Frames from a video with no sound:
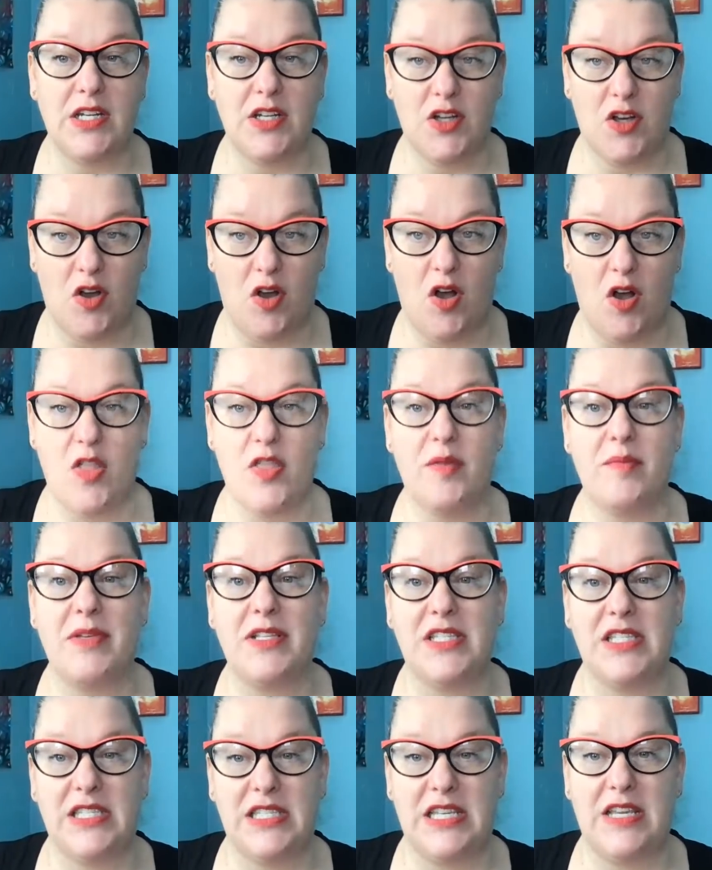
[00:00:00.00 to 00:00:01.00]
to call them
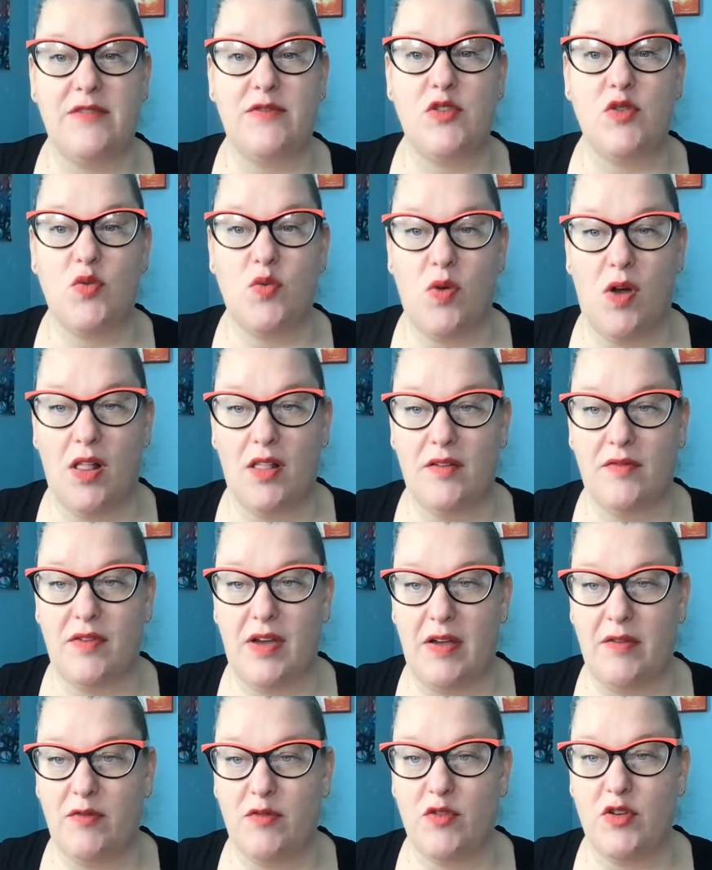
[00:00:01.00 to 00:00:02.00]
and see if you
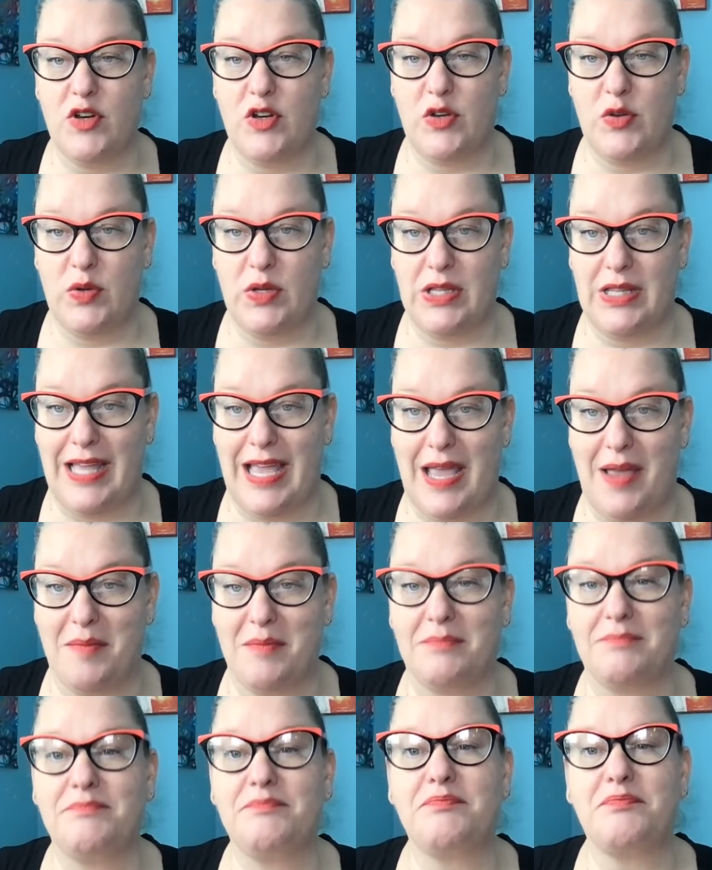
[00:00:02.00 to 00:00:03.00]
qualify for a new
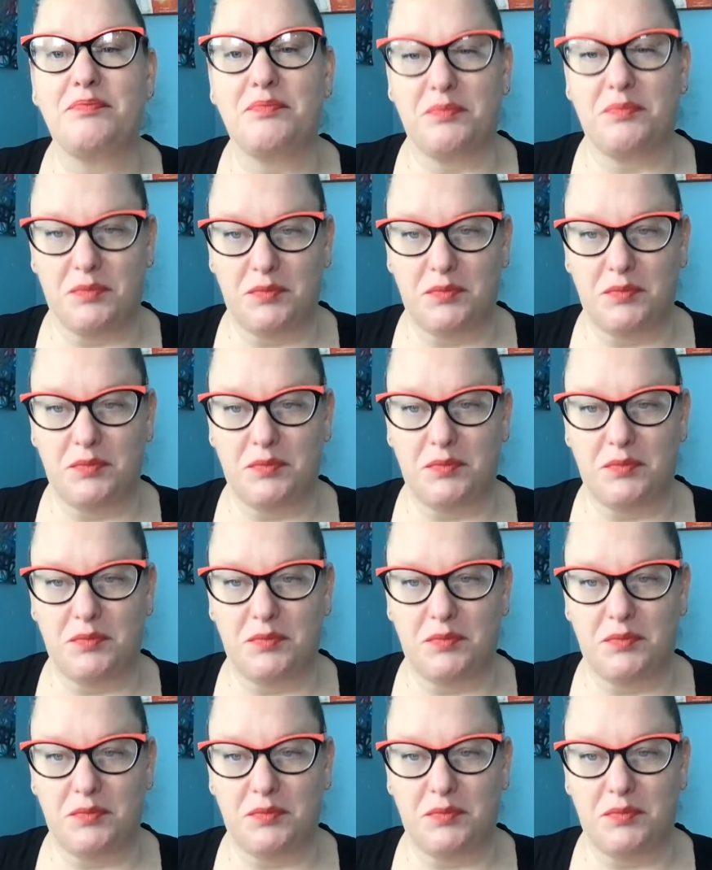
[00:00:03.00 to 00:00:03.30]
claim.